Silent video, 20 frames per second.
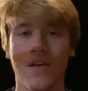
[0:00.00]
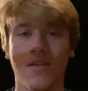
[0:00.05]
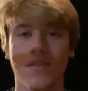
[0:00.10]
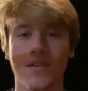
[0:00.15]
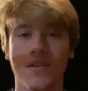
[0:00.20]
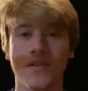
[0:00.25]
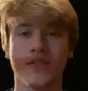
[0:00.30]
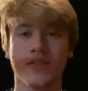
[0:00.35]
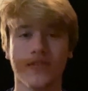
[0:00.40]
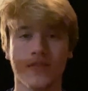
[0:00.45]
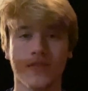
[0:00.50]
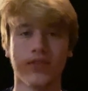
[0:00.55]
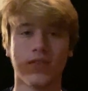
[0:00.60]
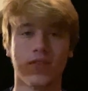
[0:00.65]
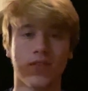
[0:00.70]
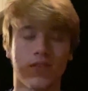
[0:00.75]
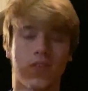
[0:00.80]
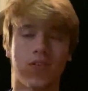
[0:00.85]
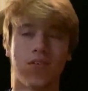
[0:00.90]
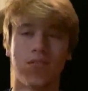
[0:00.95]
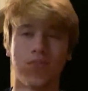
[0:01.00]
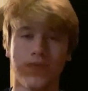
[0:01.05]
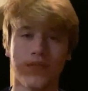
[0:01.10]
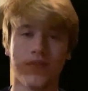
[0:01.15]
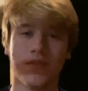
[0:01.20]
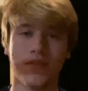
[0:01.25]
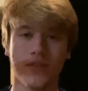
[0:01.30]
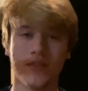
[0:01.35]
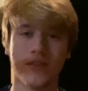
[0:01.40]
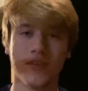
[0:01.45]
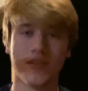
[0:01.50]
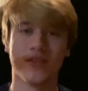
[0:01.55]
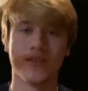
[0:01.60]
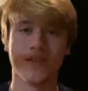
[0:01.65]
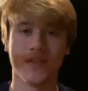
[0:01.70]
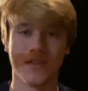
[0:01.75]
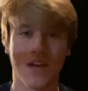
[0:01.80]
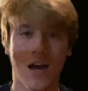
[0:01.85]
this is a